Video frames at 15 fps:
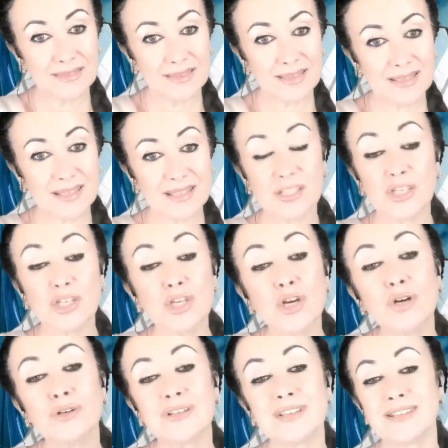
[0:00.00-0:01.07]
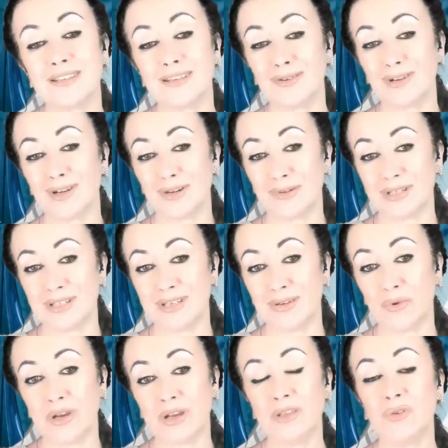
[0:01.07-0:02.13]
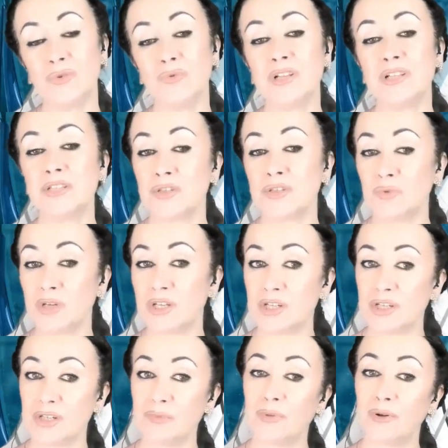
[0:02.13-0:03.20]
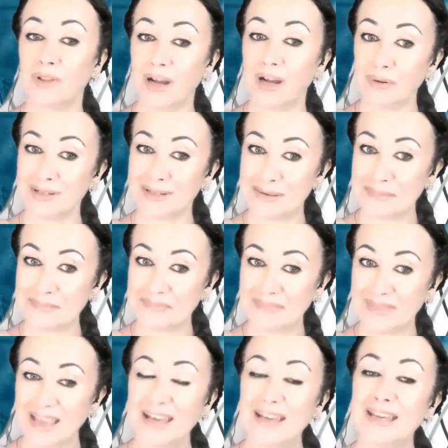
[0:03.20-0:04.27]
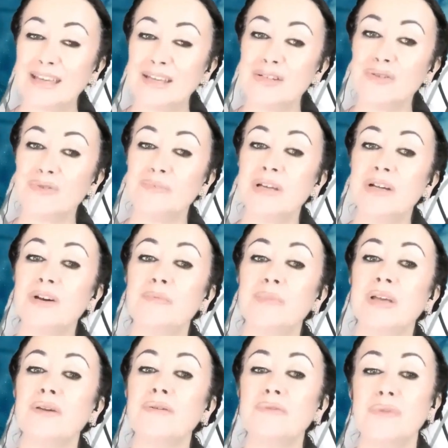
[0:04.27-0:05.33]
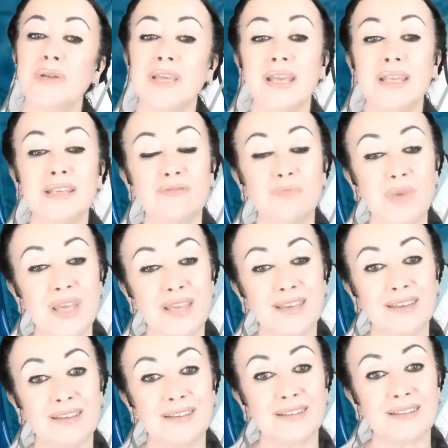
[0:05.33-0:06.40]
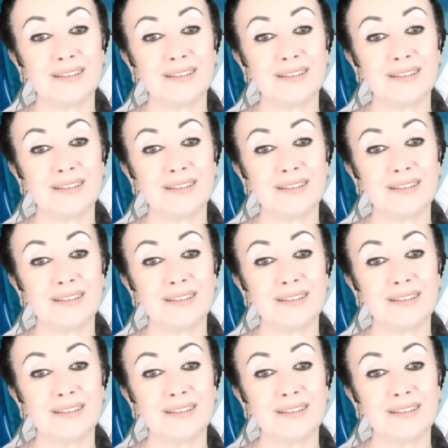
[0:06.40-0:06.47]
This is your singularity, where you will switch polarity into becoming a creative being.